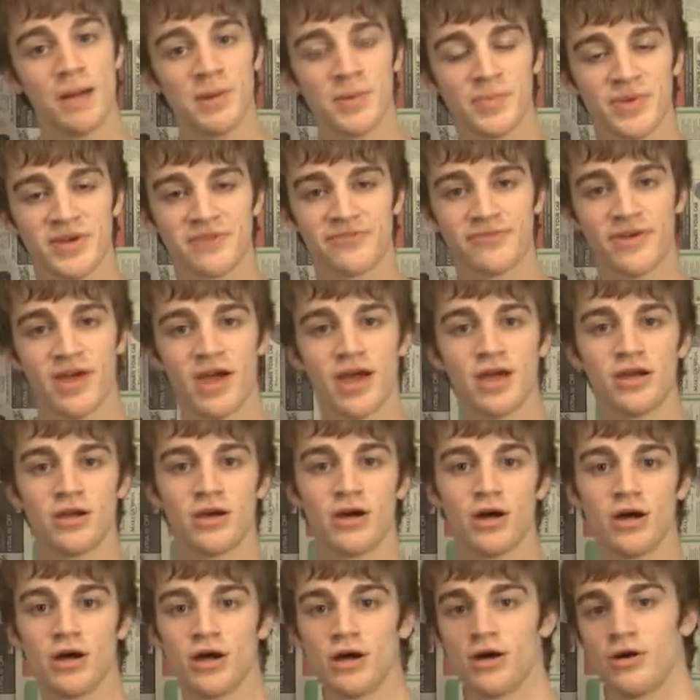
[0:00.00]
I'm a big fan
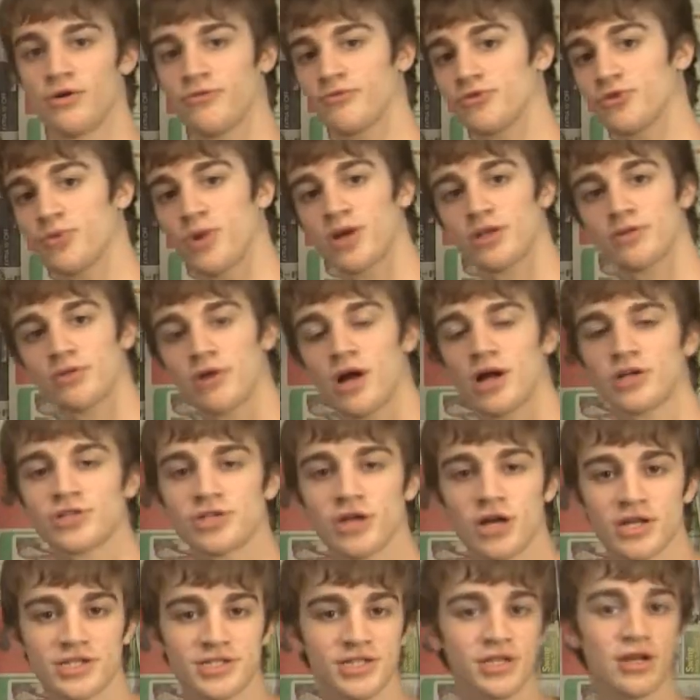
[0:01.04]
of Dwayne "The Rock"
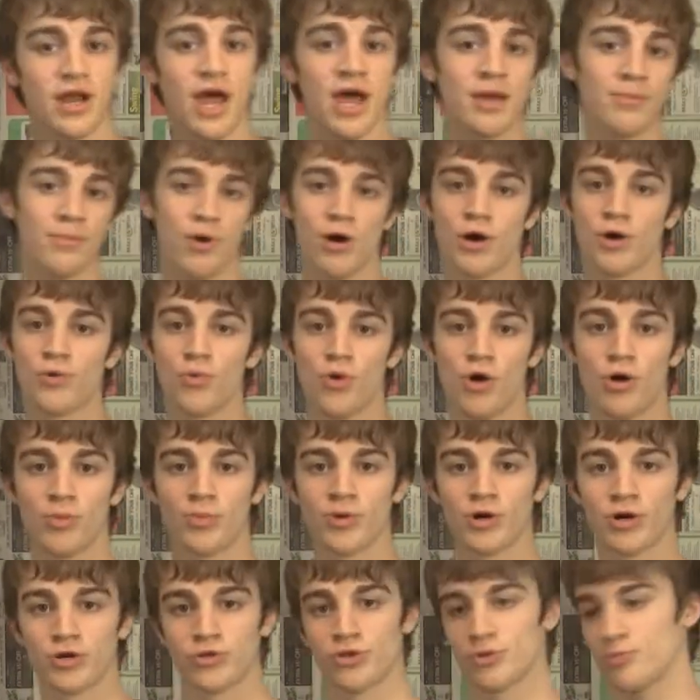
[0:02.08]
Johnson and Mark
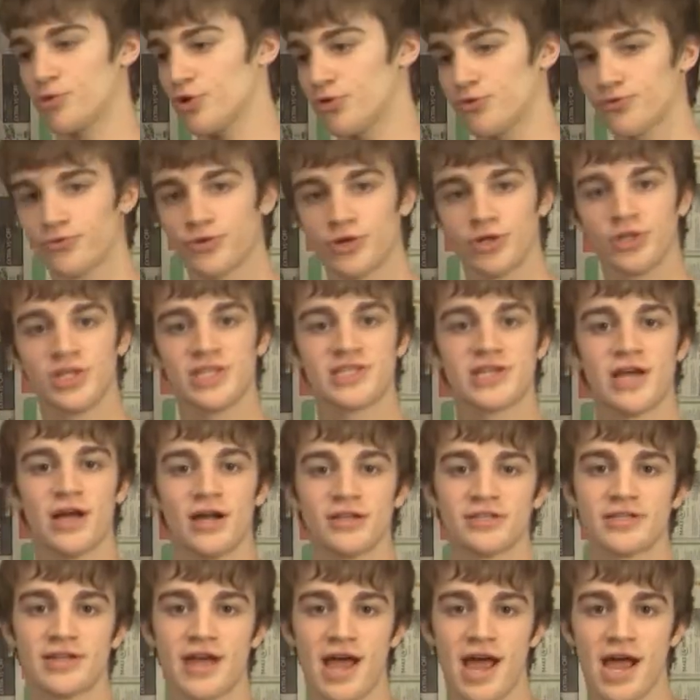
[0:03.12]
Wahlberg. They're both really
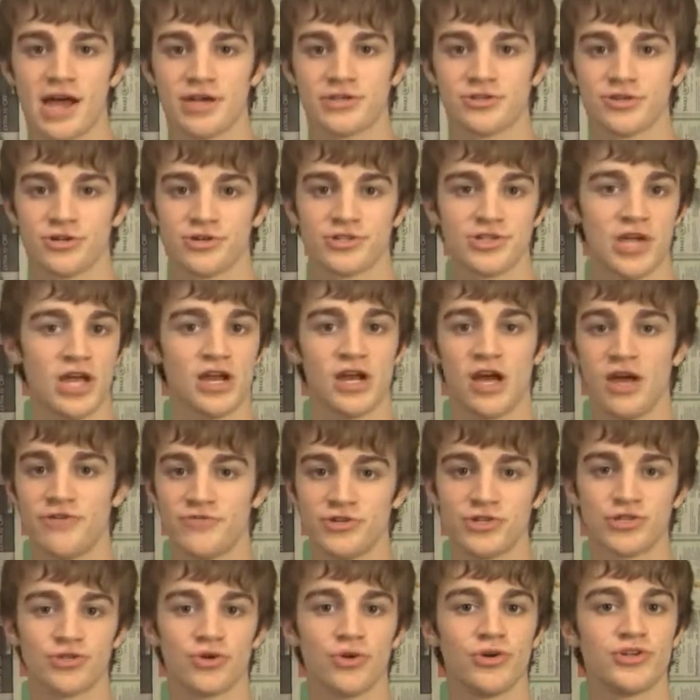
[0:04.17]
talented actors, and I've
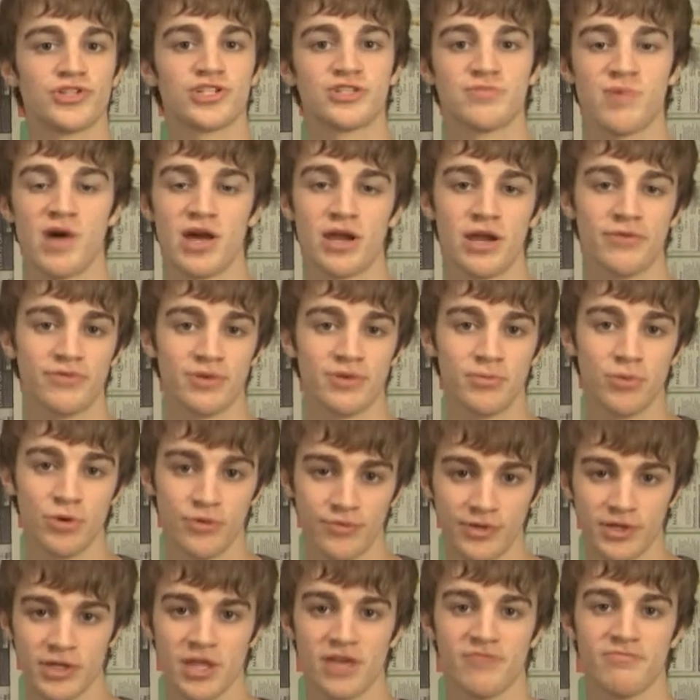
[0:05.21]
enjoyed just about every
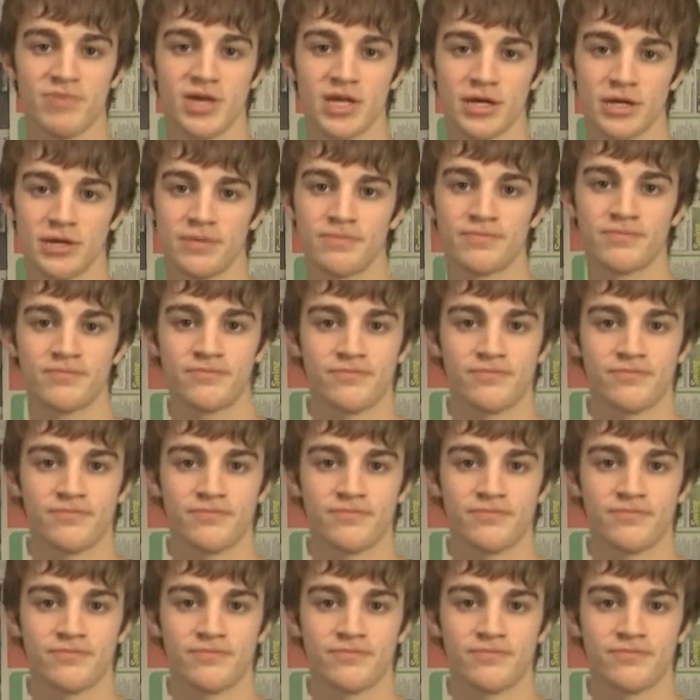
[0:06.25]
movie they've been in,